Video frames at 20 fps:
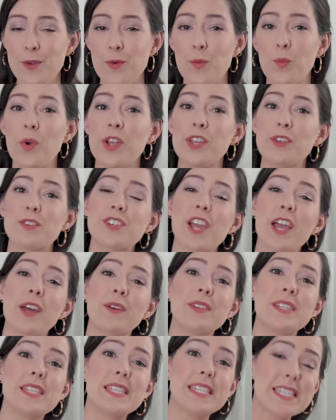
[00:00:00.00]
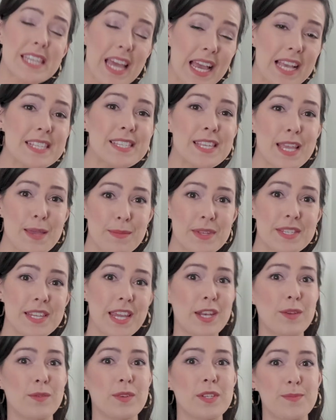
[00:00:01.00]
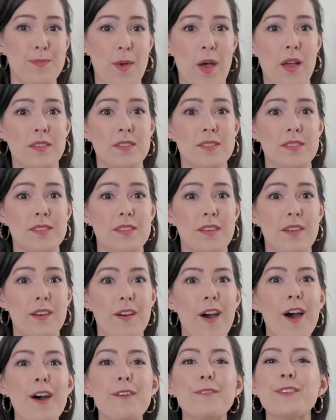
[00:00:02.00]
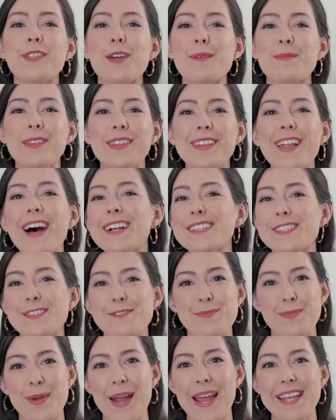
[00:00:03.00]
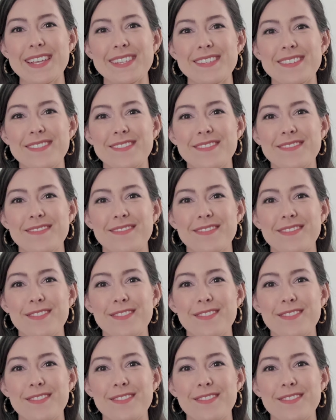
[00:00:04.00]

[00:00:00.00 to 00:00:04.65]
When your child does imitate a response, offer them lots of praise.